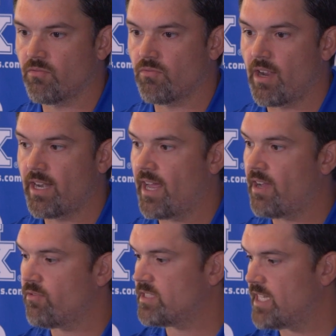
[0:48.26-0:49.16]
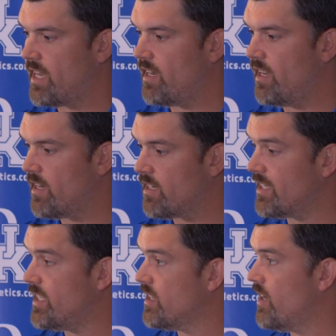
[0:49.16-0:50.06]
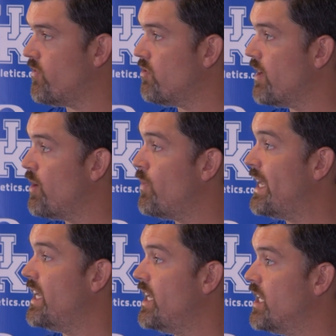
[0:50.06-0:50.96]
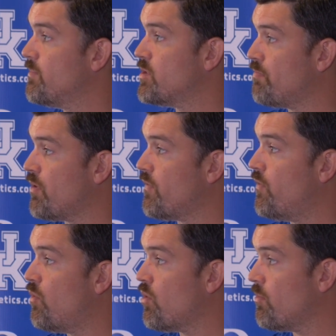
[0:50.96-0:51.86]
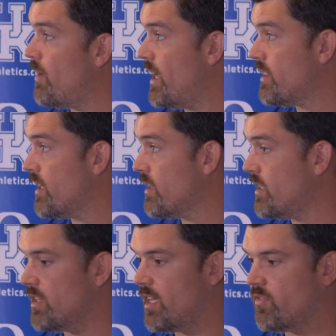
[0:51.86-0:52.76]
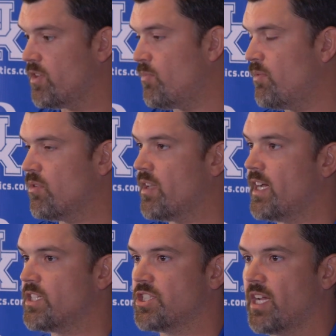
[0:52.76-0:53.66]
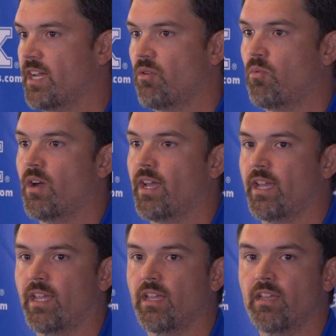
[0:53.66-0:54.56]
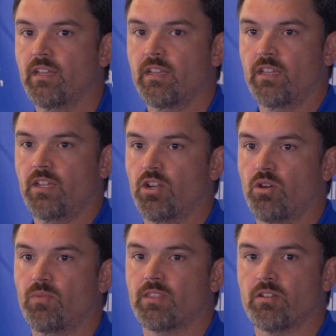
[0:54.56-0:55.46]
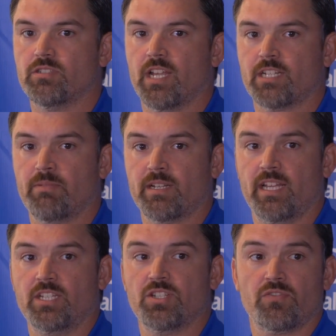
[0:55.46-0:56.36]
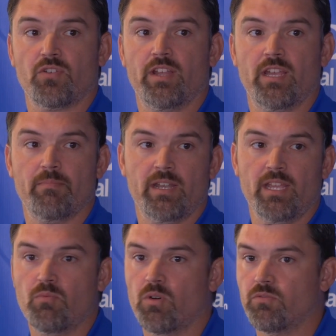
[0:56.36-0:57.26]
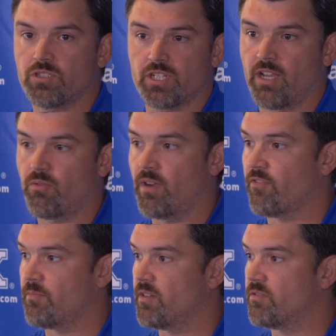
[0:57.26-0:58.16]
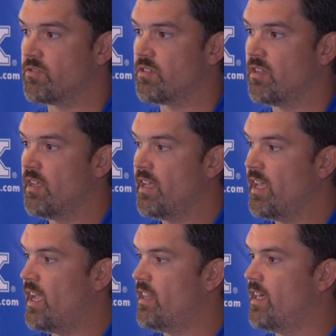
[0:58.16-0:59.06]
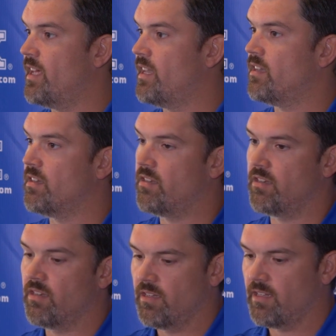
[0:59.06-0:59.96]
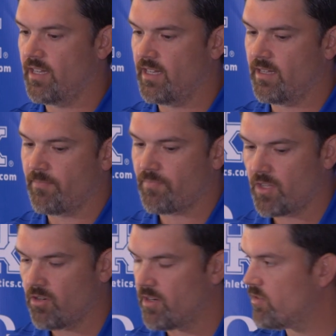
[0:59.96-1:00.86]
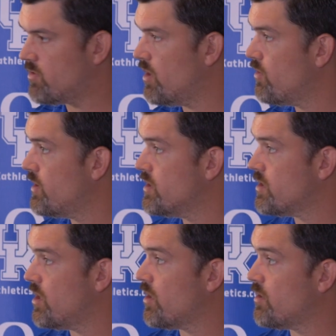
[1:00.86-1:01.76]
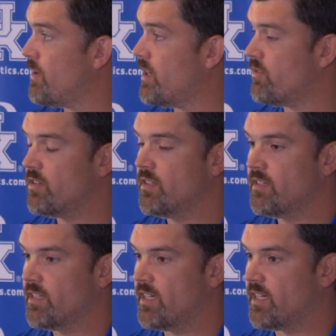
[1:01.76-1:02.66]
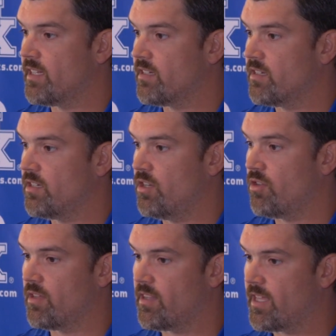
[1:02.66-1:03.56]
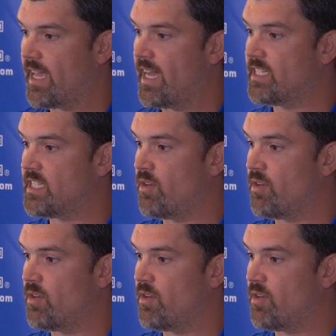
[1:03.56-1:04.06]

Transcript: right now is at an elite level, and we need him to perform at that elite level, and we will not shy away, you know, with those expectations for him, and he won't shy away from those. And then, you know, I know Tony just talked about, you know, the guys